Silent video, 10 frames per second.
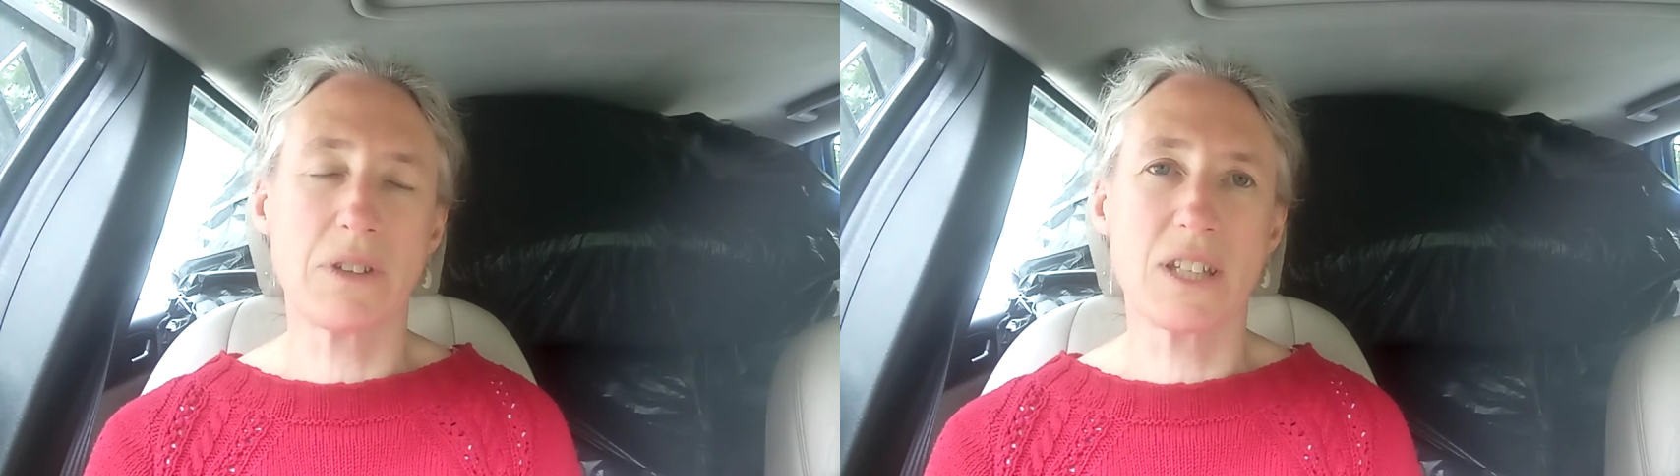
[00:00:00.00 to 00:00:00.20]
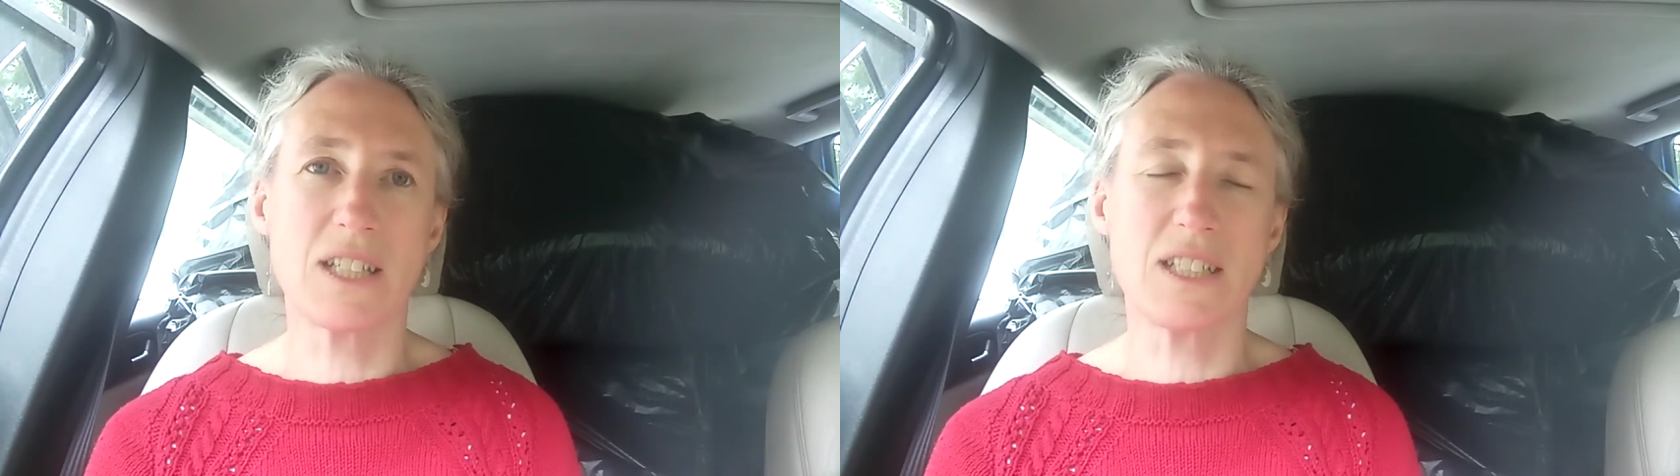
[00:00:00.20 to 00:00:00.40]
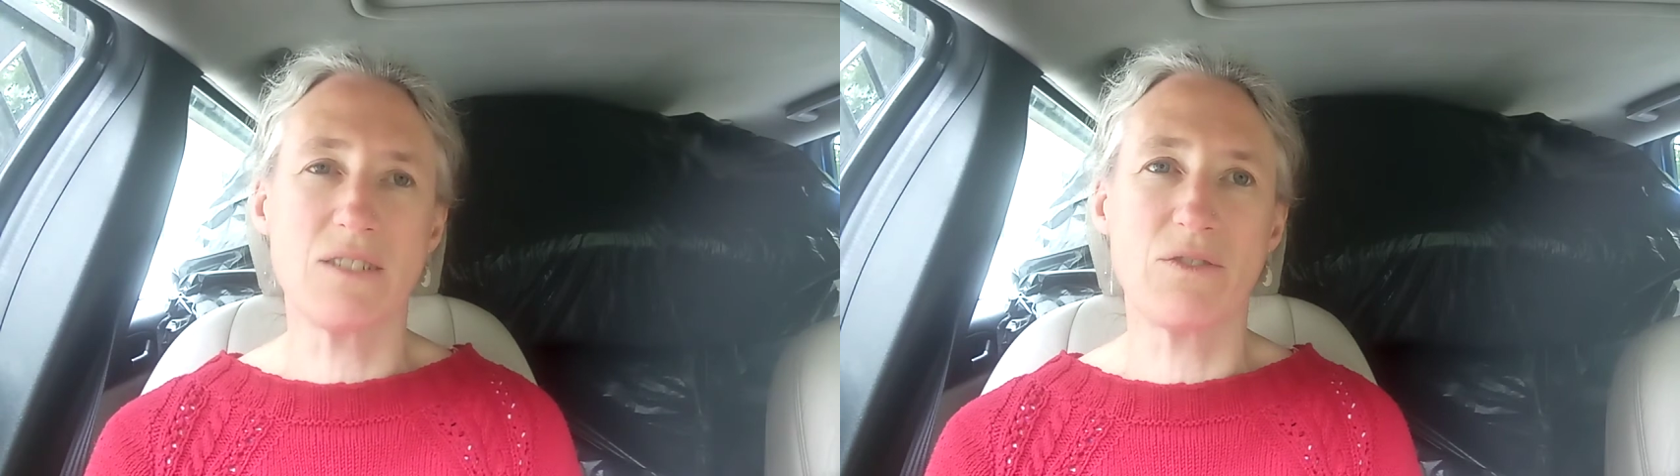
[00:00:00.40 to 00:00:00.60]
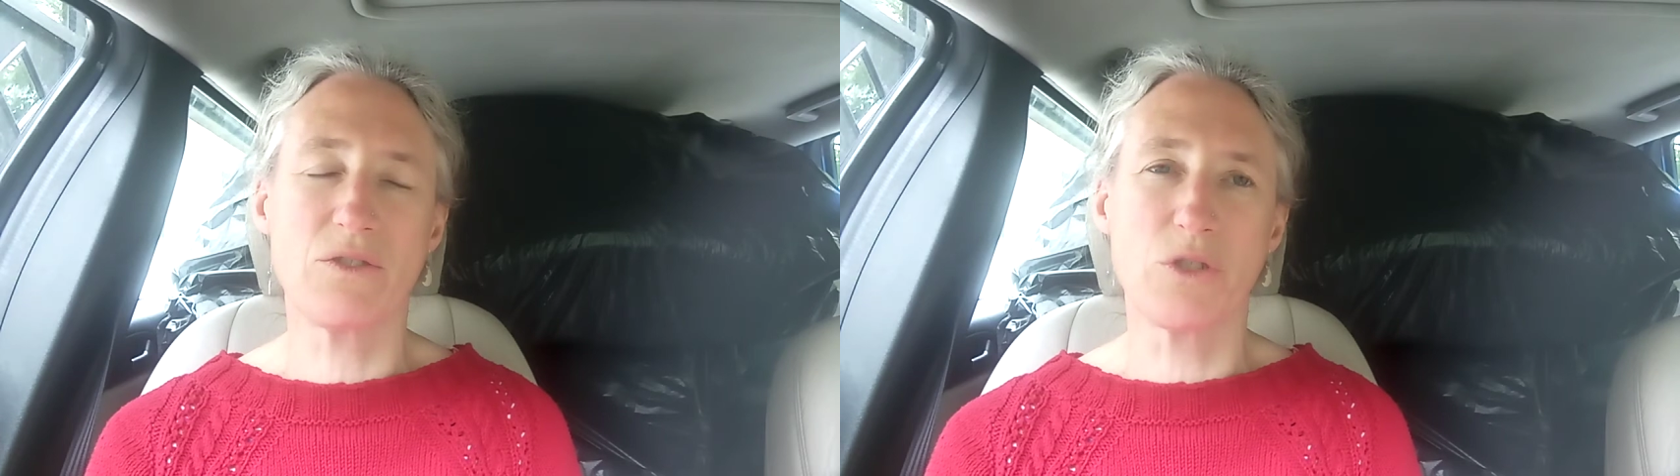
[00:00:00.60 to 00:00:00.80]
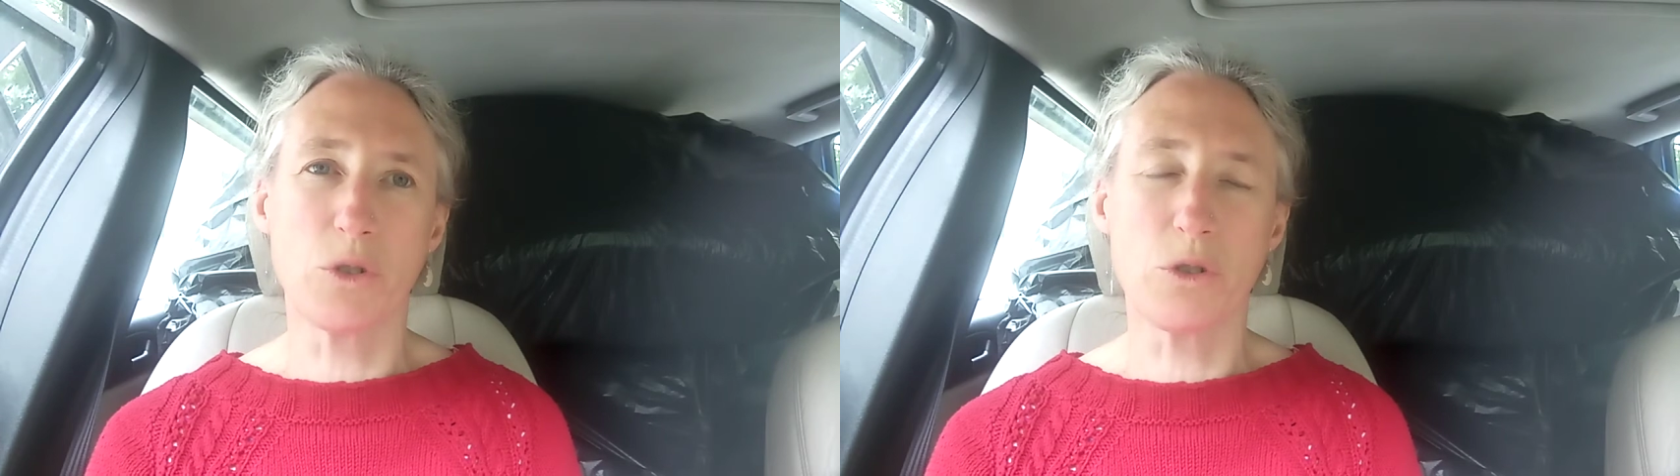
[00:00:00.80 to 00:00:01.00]

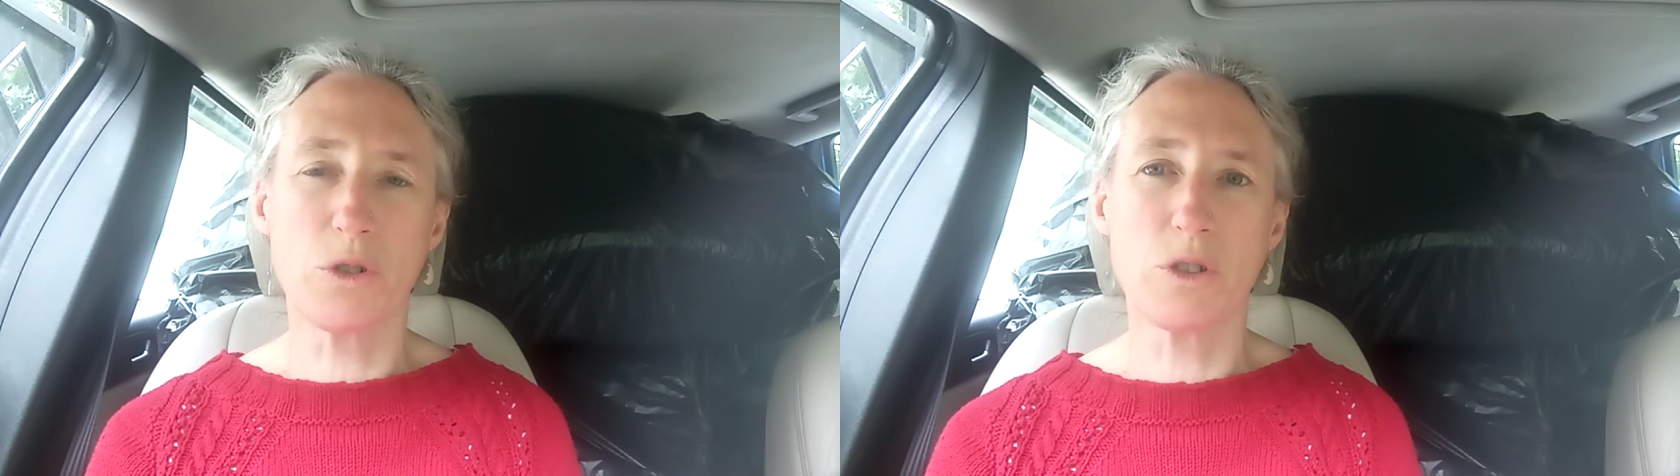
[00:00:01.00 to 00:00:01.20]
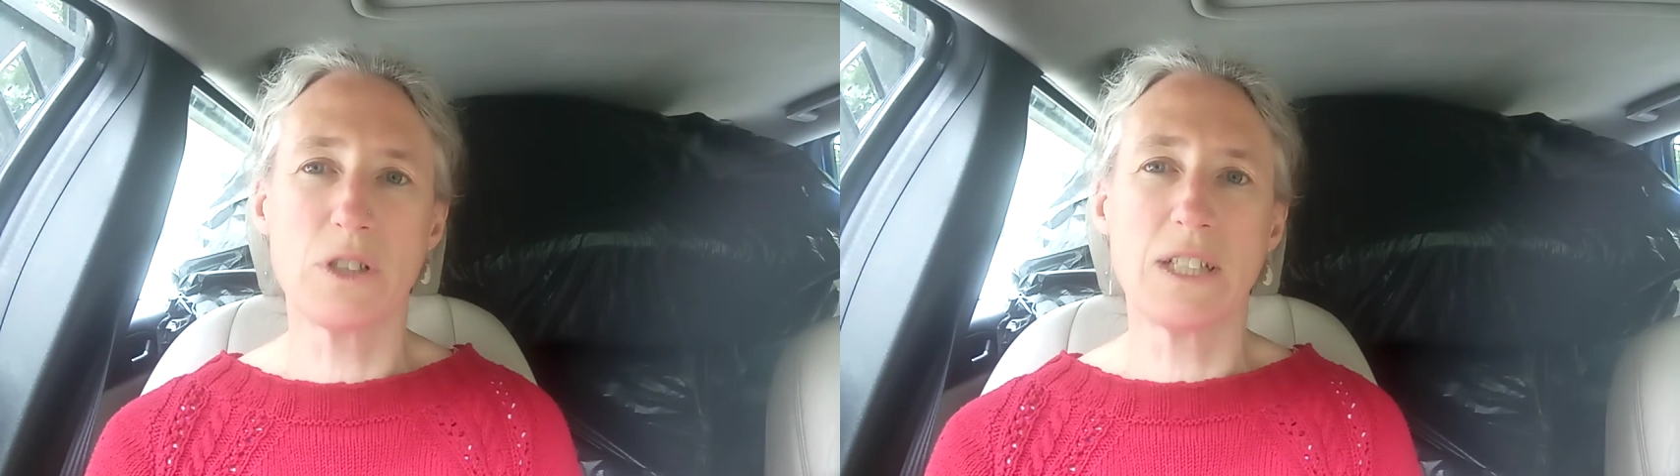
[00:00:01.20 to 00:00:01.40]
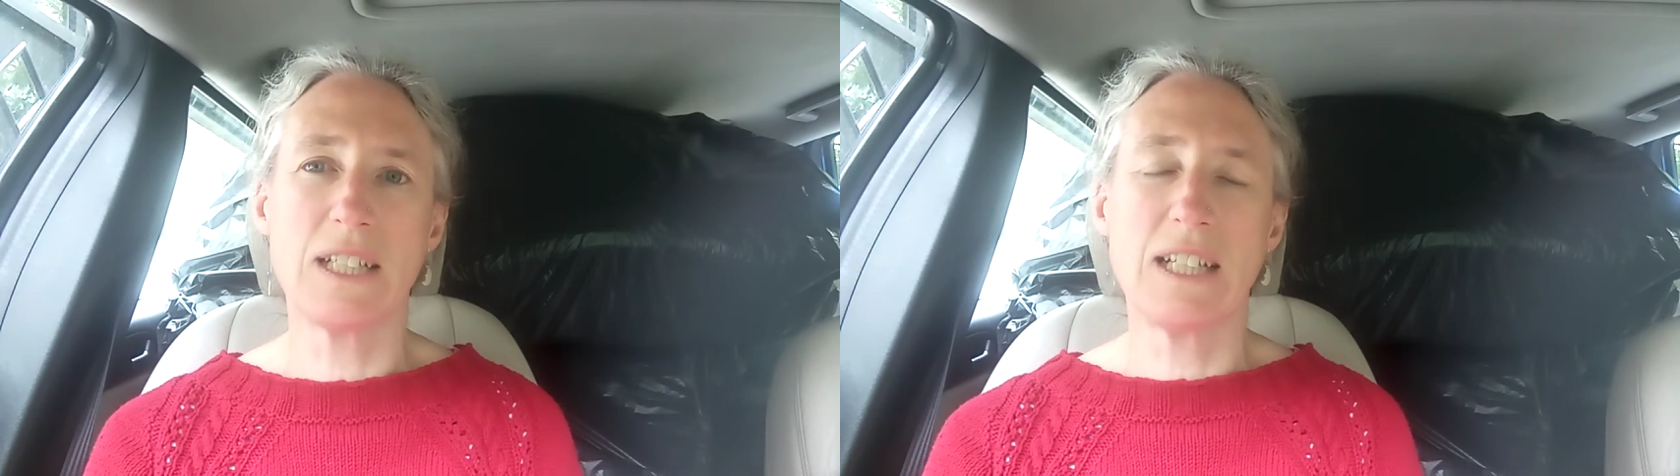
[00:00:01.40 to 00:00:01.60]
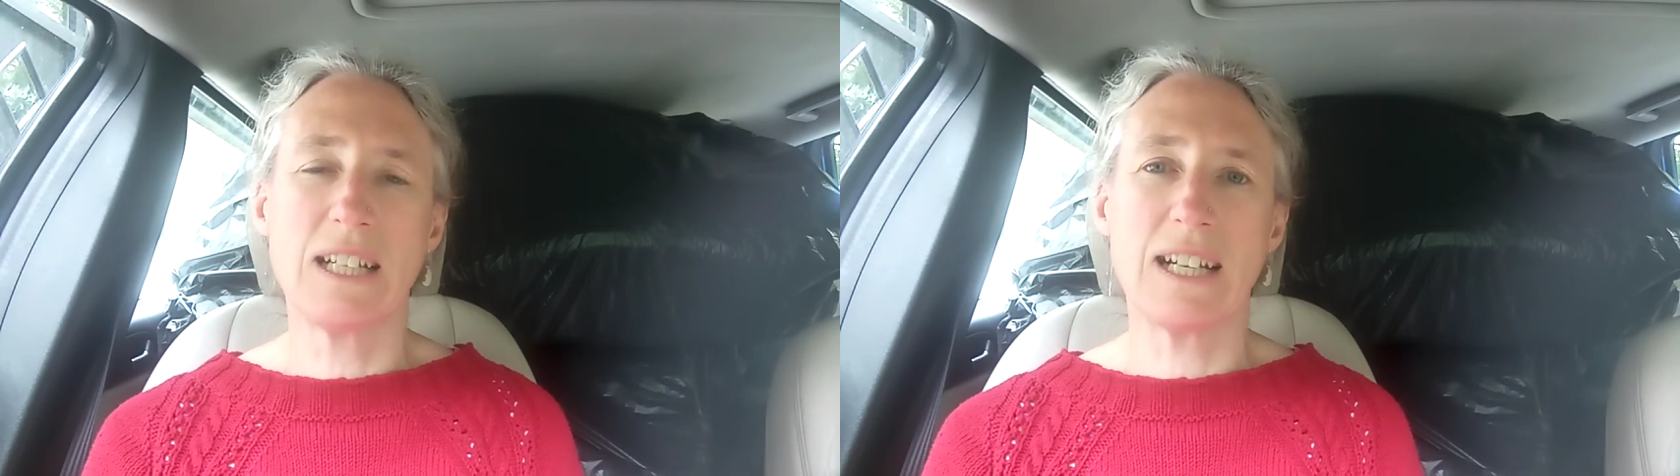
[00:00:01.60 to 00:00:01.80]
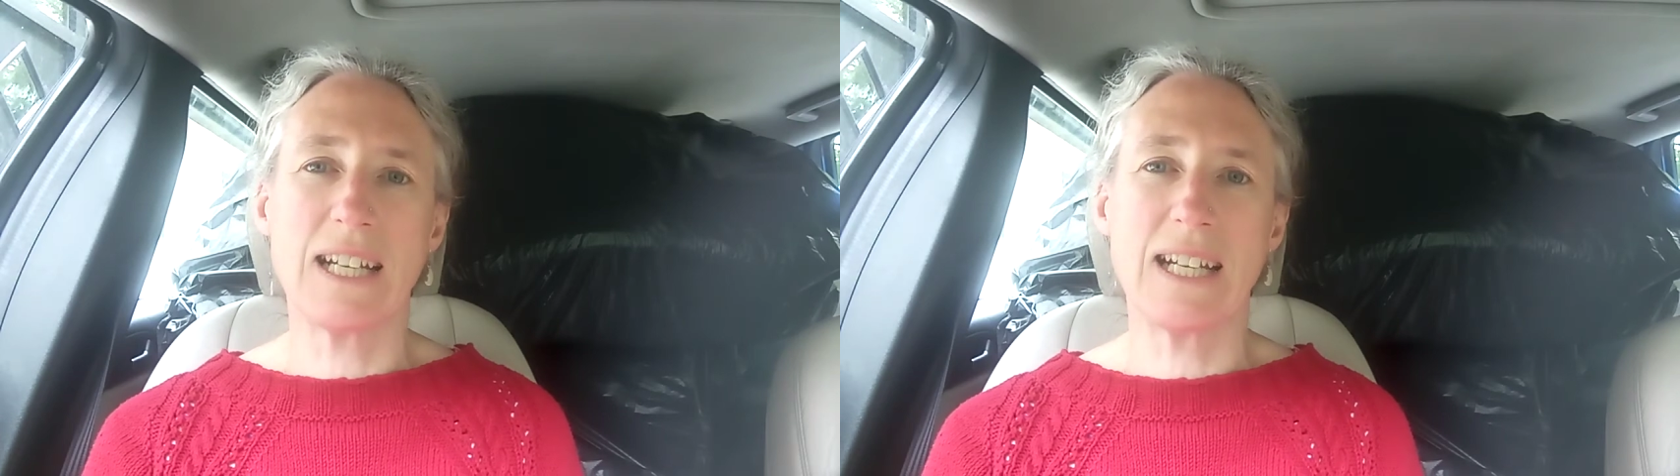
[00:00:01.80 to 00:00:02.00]
34,
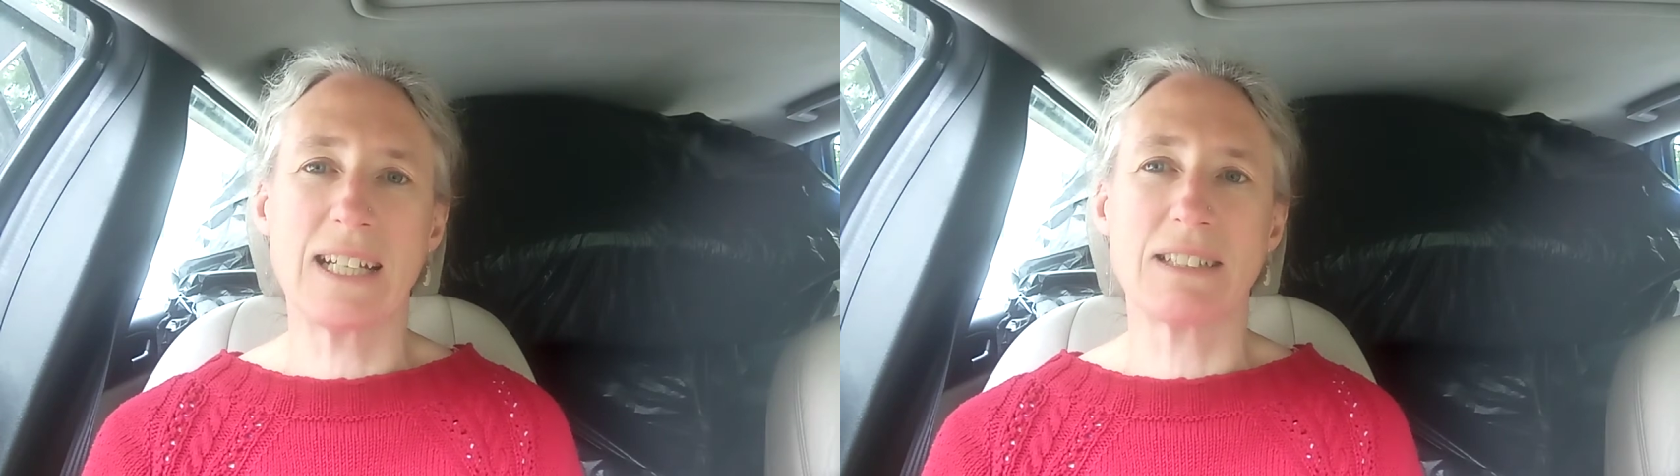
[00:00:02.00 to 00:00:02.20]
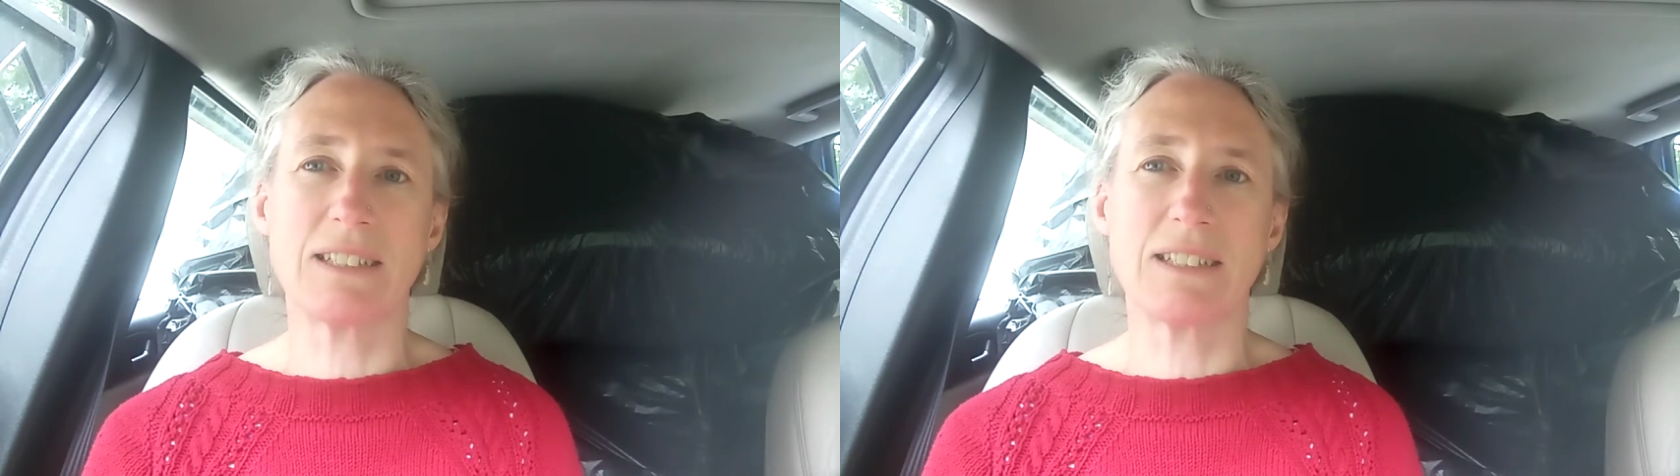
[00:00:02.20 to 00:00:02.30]
I had